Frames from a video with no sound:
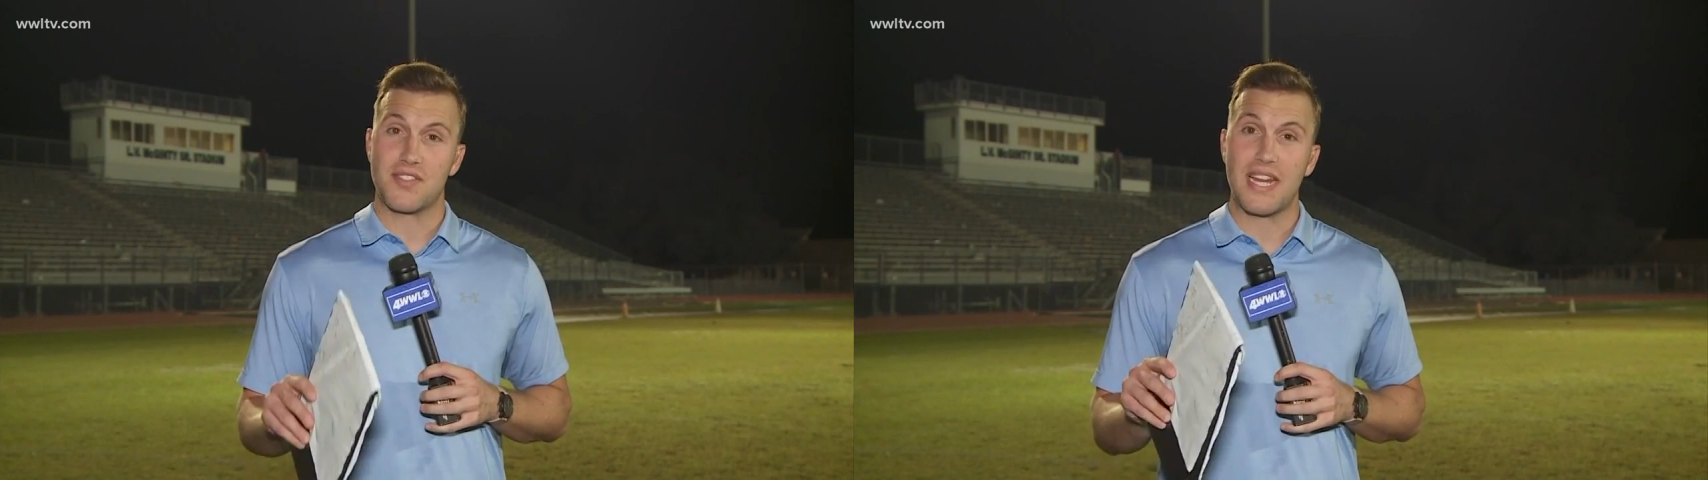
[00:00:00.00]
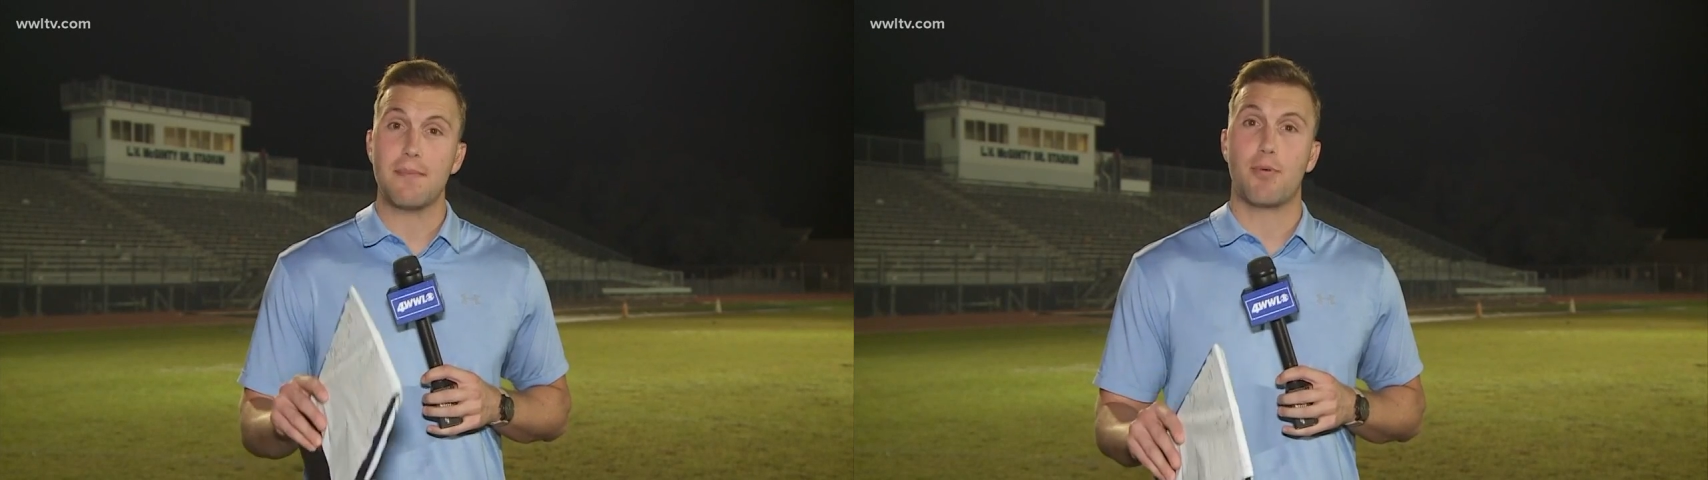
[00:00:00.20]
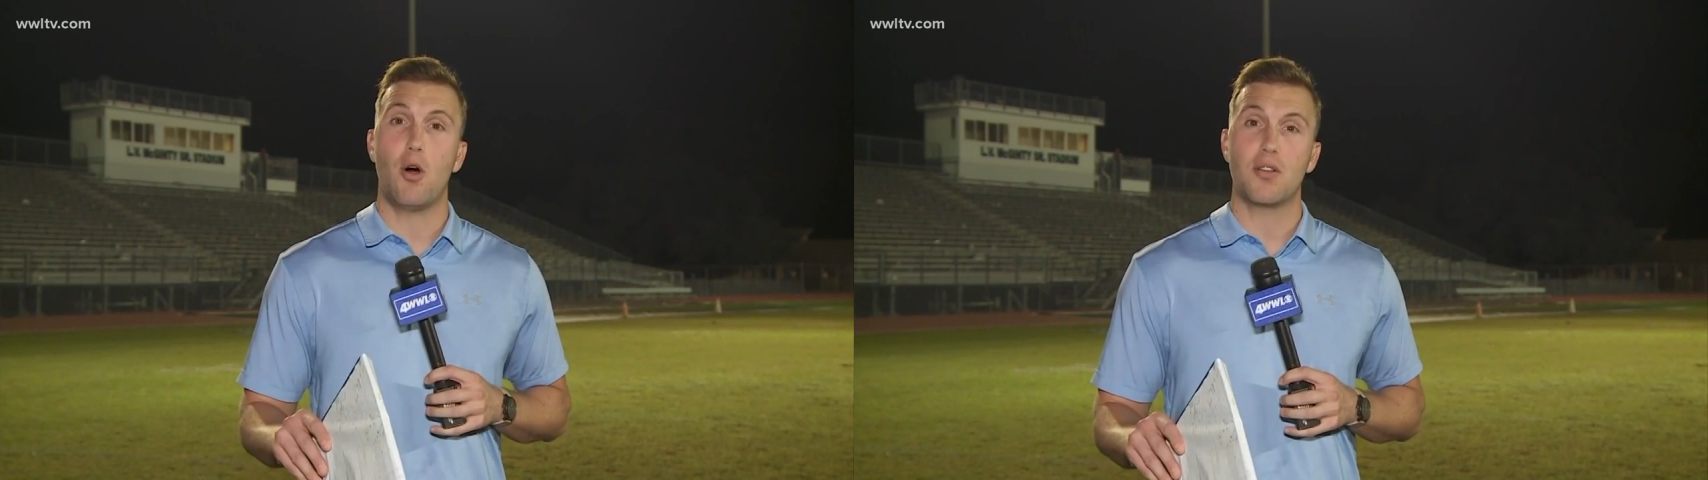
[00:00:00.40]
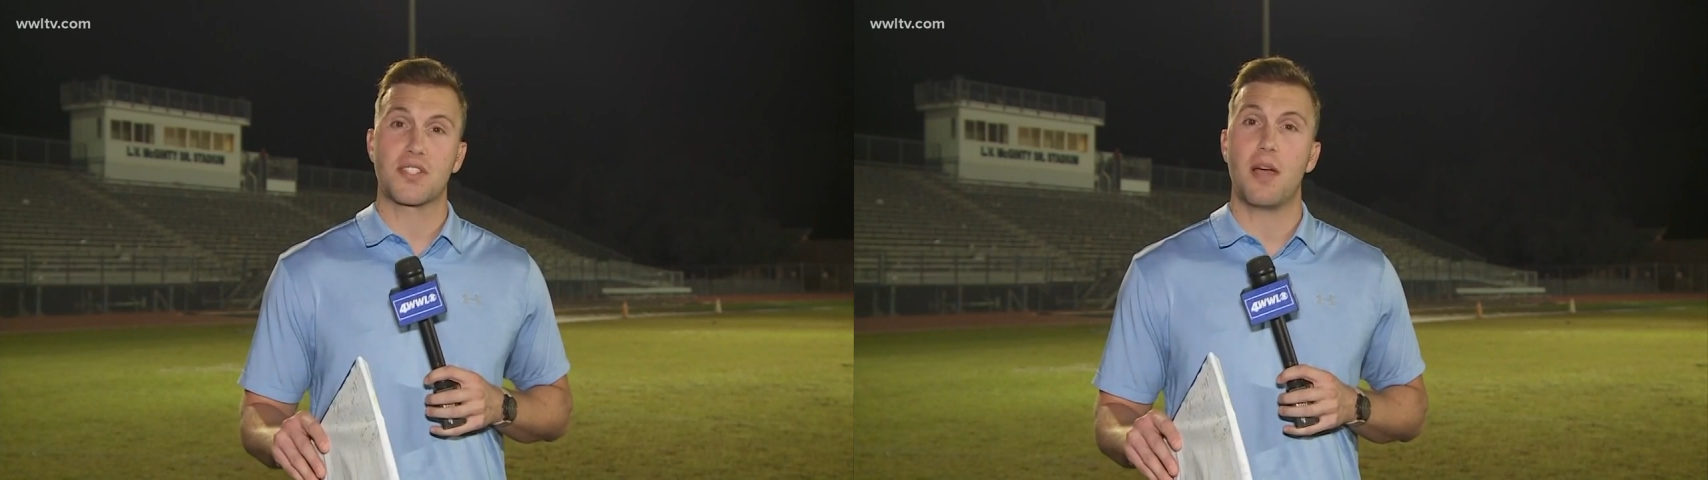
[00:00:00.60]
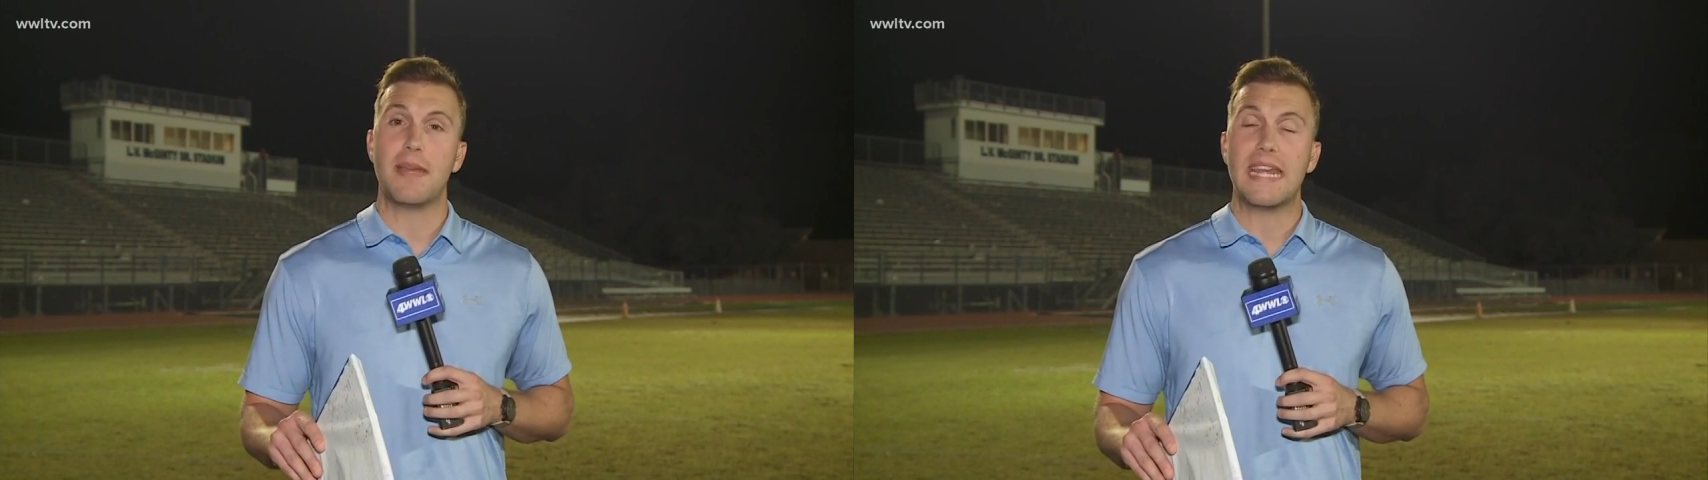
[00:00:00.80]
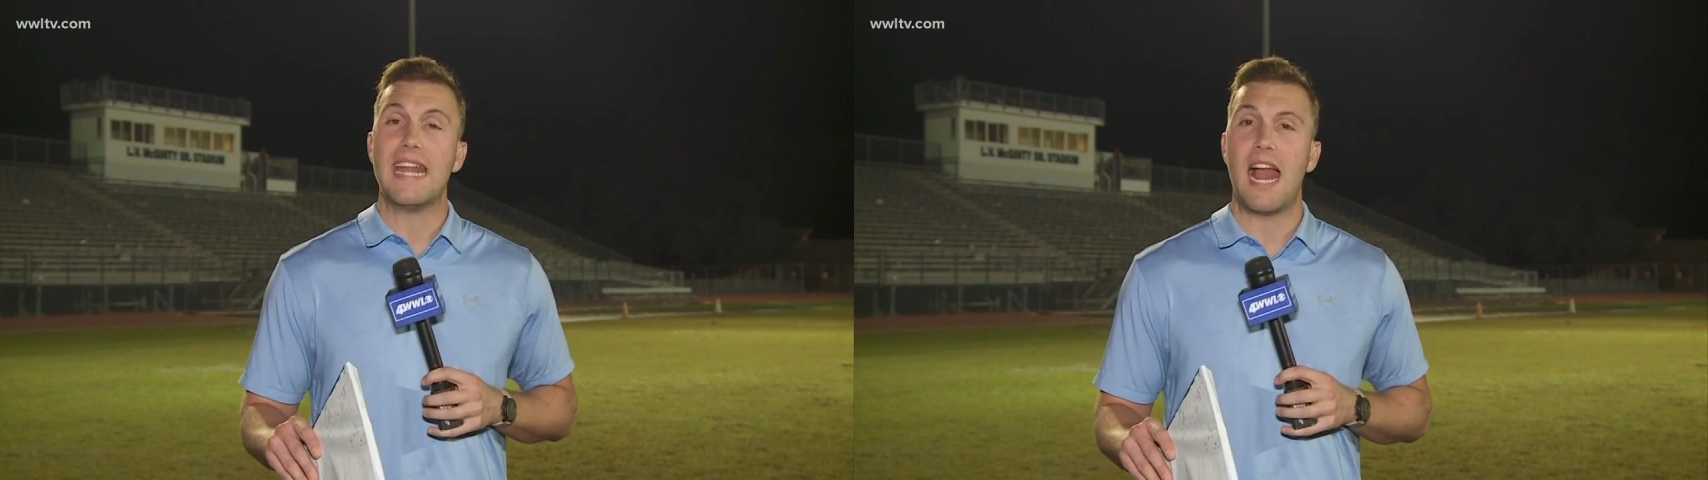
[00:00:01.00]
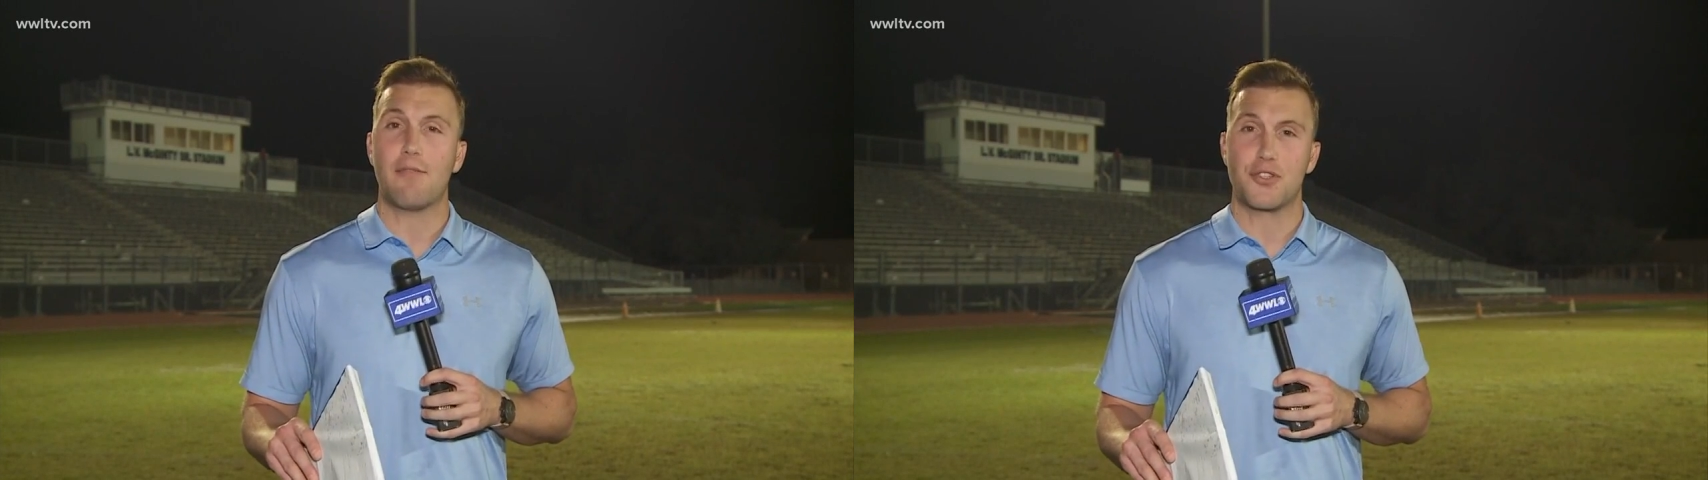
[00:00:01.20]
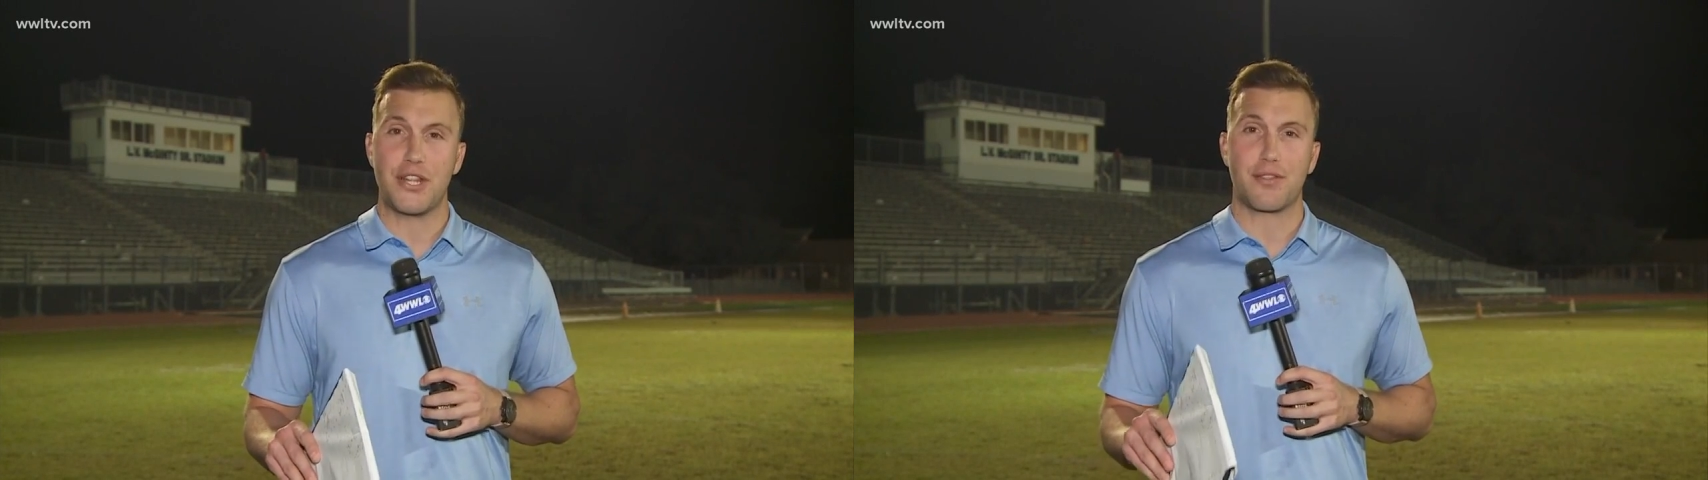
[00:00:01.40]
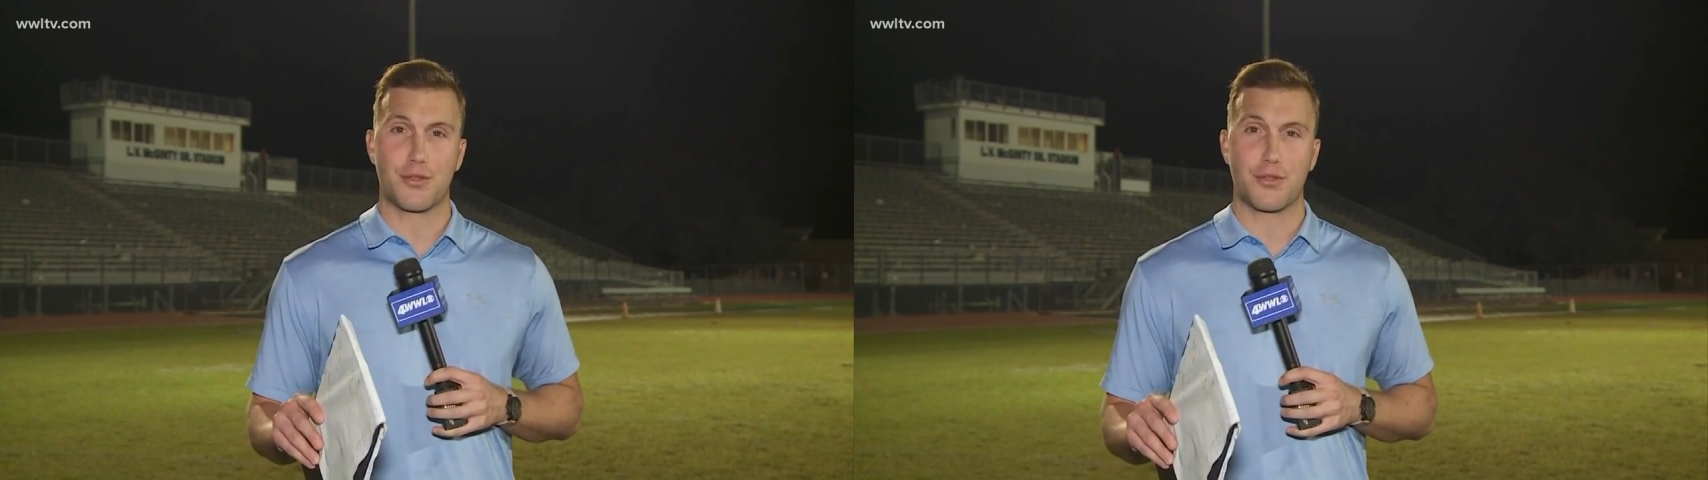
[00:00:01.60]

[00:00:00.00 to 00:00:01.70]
St. Paul's coming in averaging